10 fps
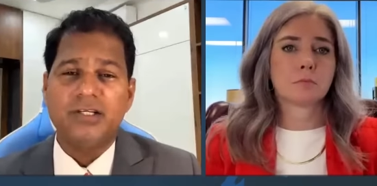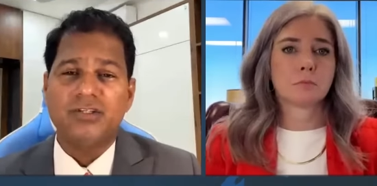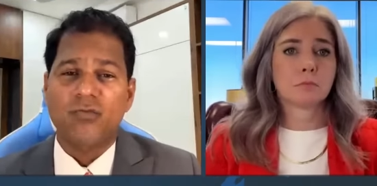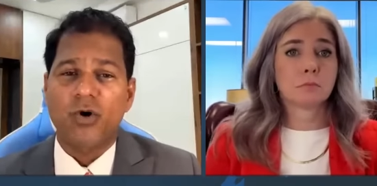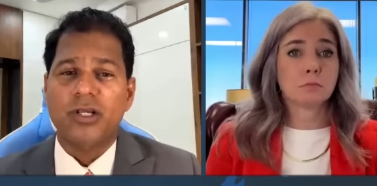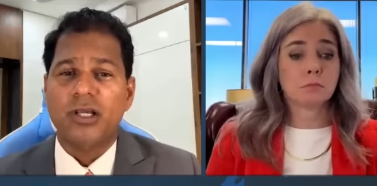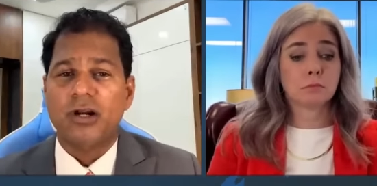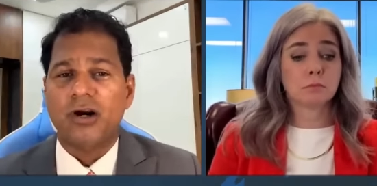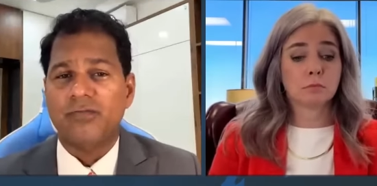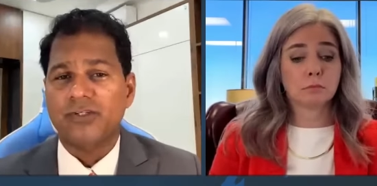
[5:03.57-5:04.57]
Speaker 1: is working
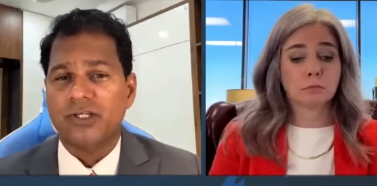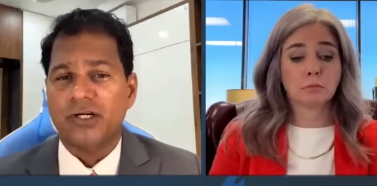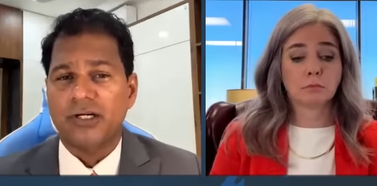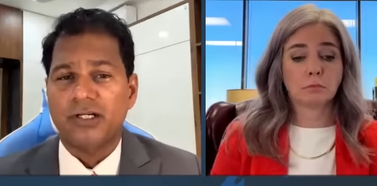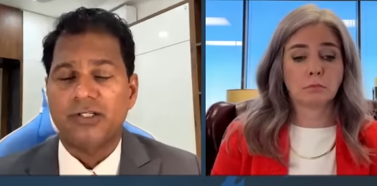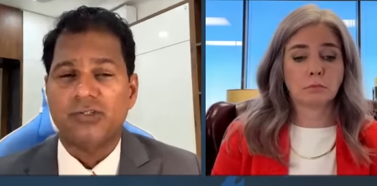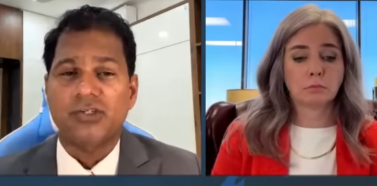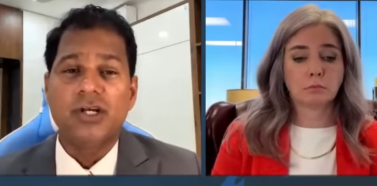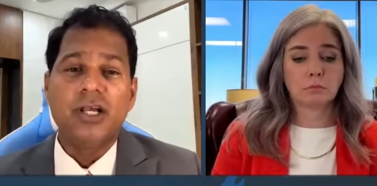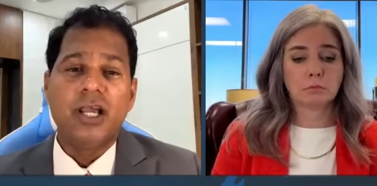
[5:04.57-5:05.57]
in artificial
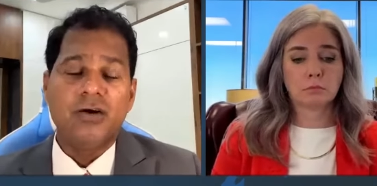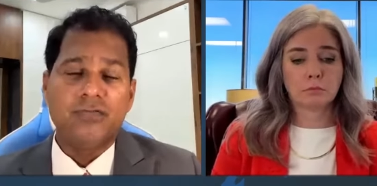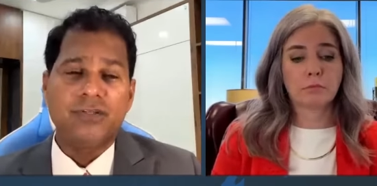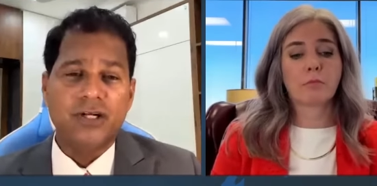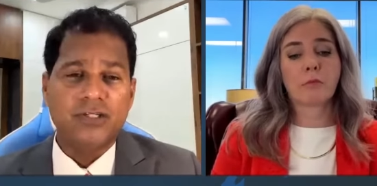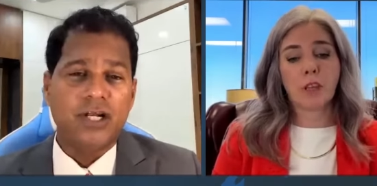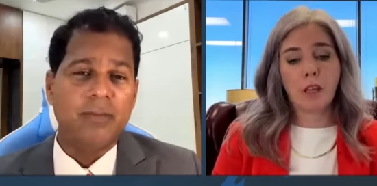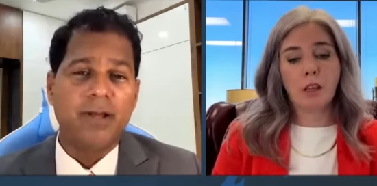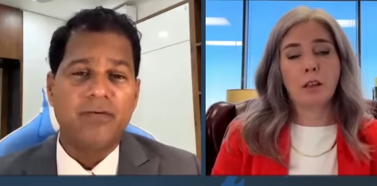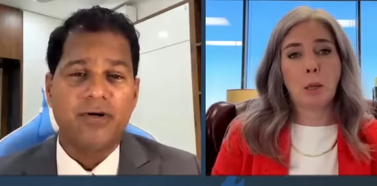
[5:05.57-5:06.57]
intelligence, if there is
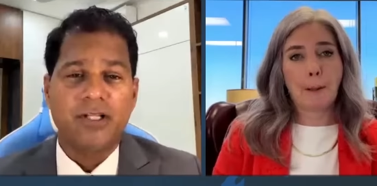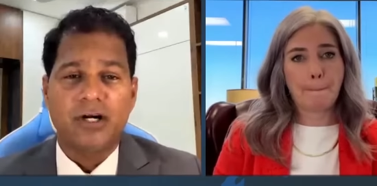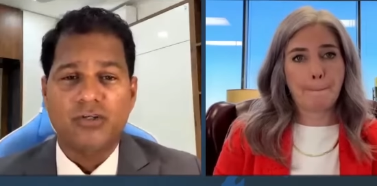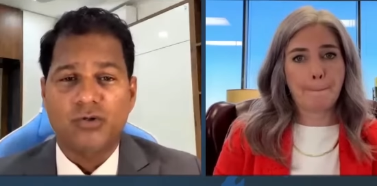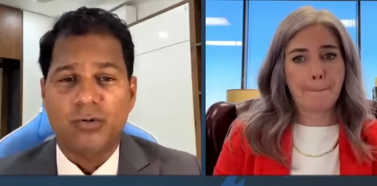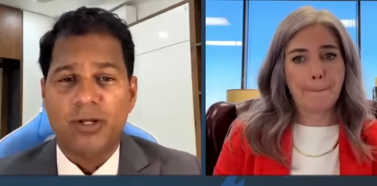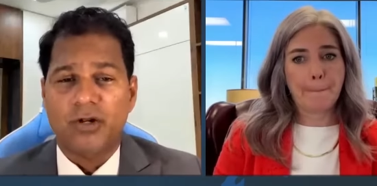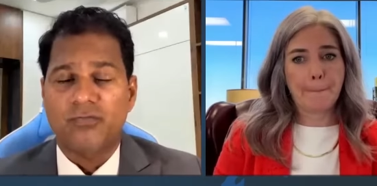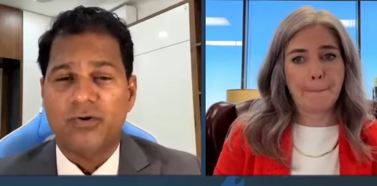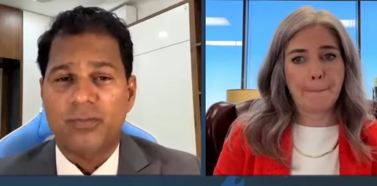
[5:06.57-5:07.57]
any benefit that is going to be
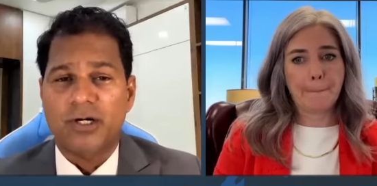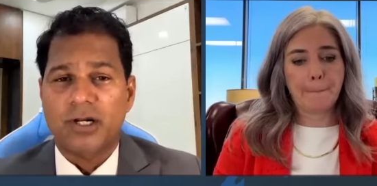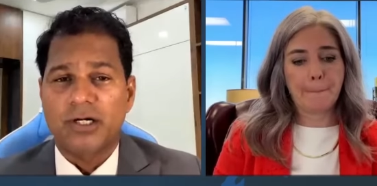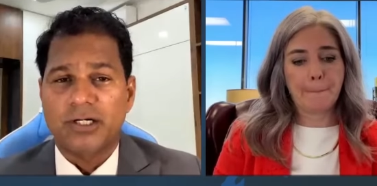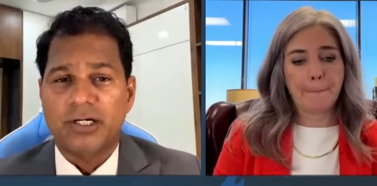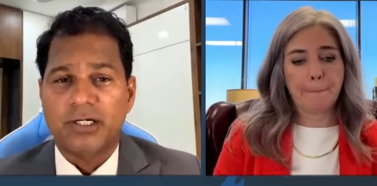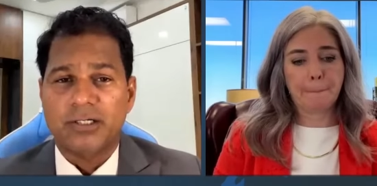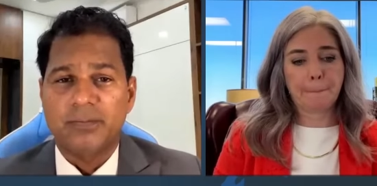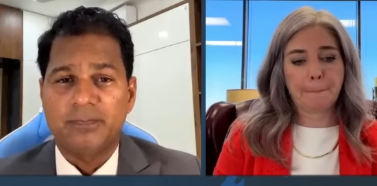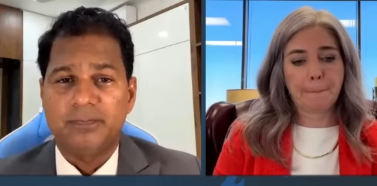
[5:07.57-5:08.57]
confirmed at a later
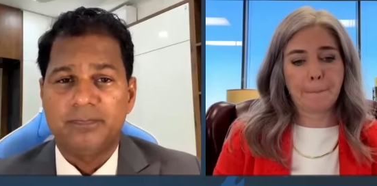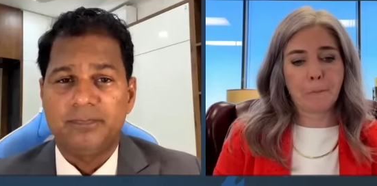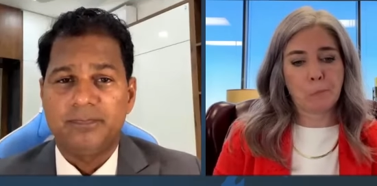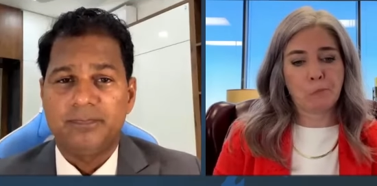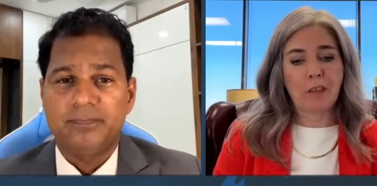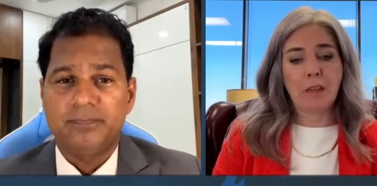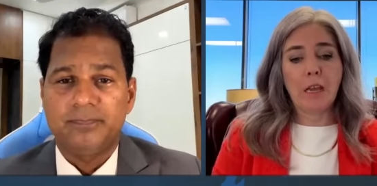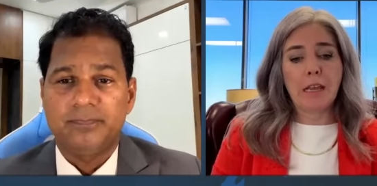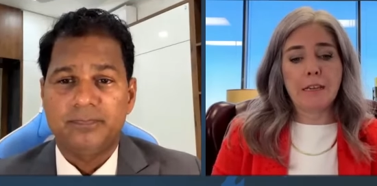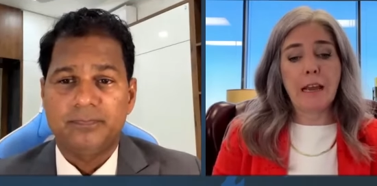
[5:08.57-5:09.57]
date?
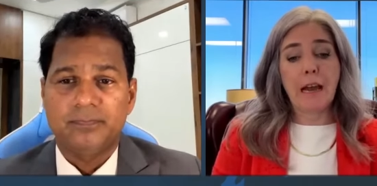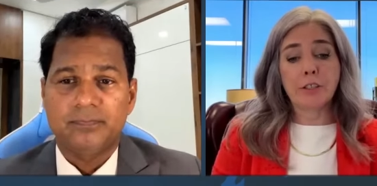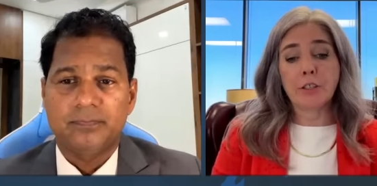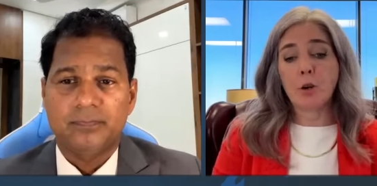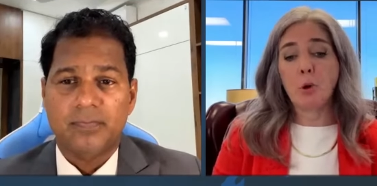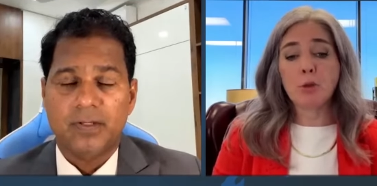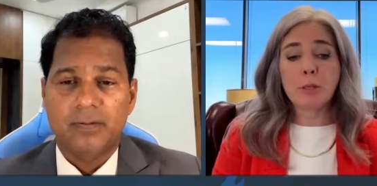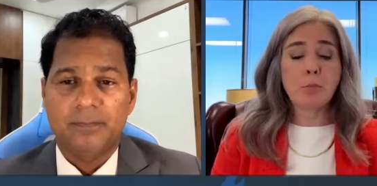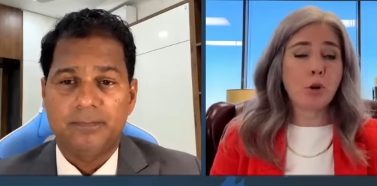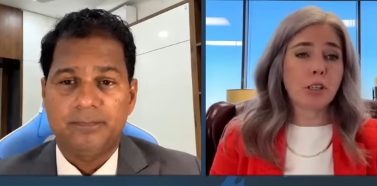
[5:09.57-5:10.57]
Speaker 2: Yeah, so most
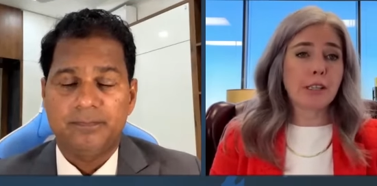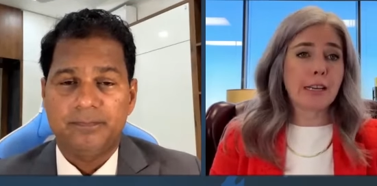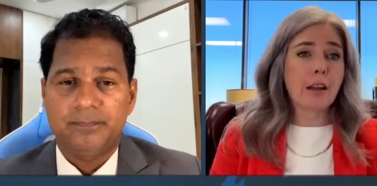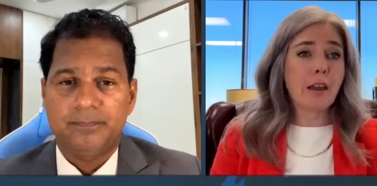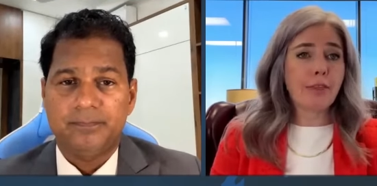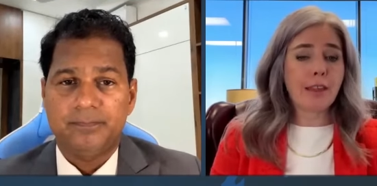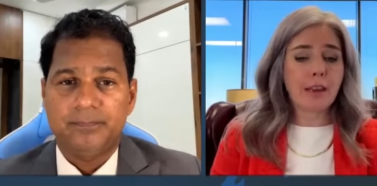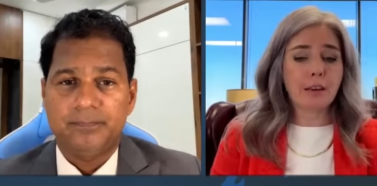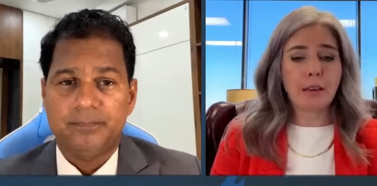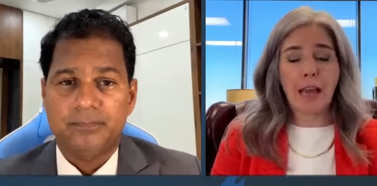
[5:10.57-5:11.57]
importantly,
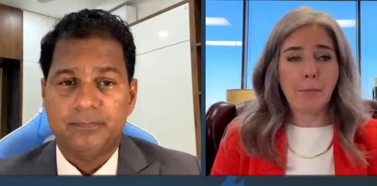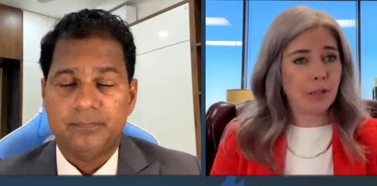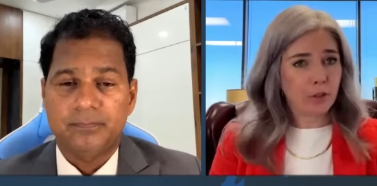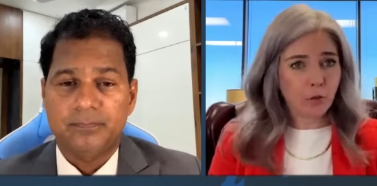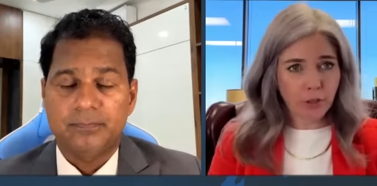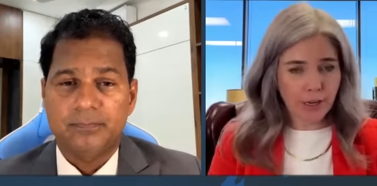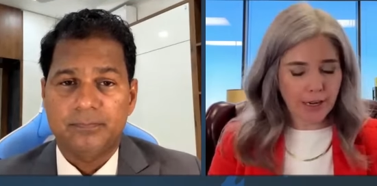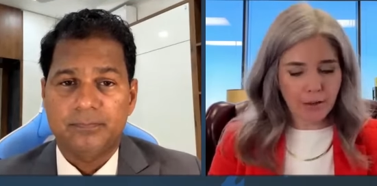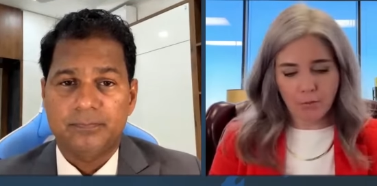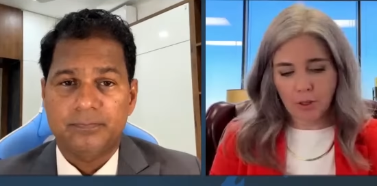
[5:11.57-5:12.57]
nothing happens
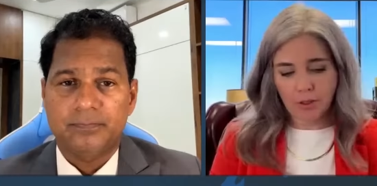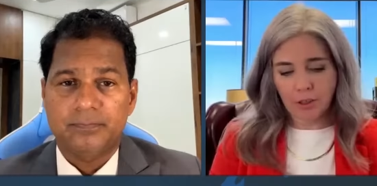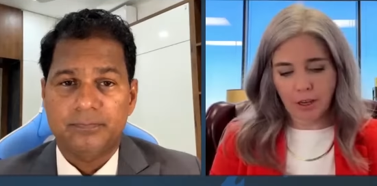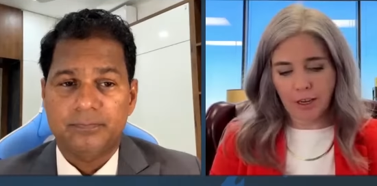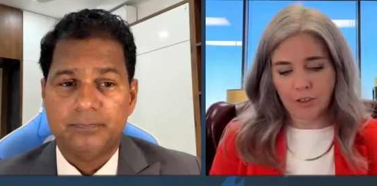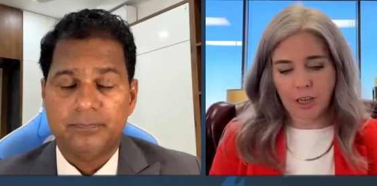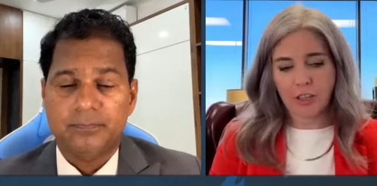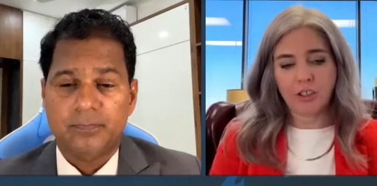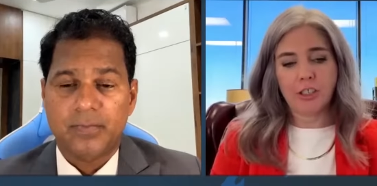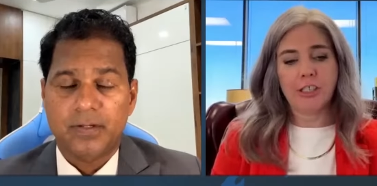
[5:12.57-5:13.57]
overnight with
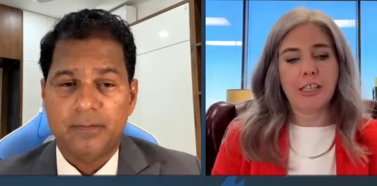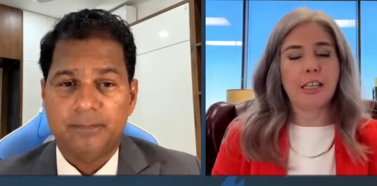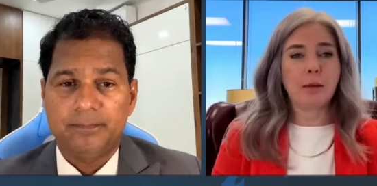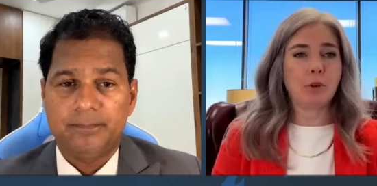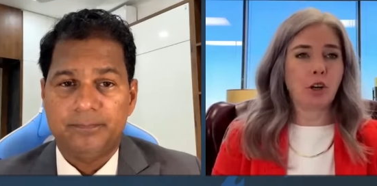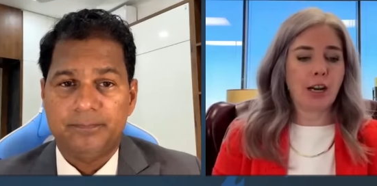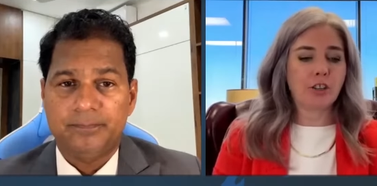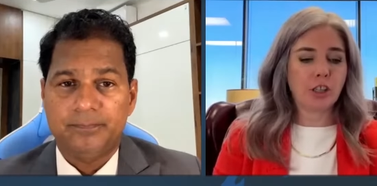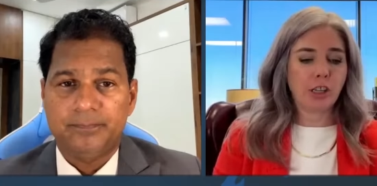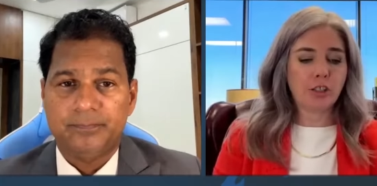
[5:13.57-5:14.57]
changes in
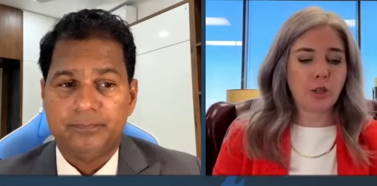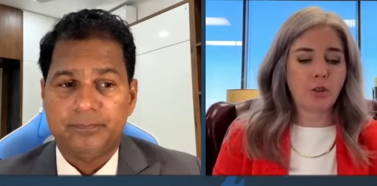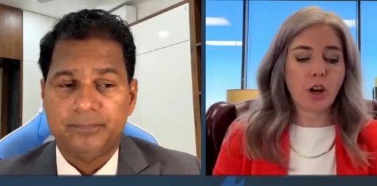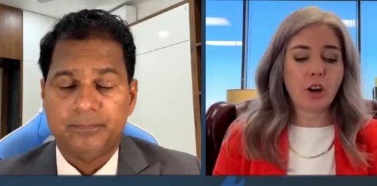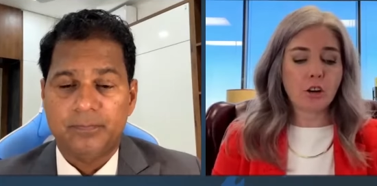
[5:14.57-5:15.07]
immigration. So the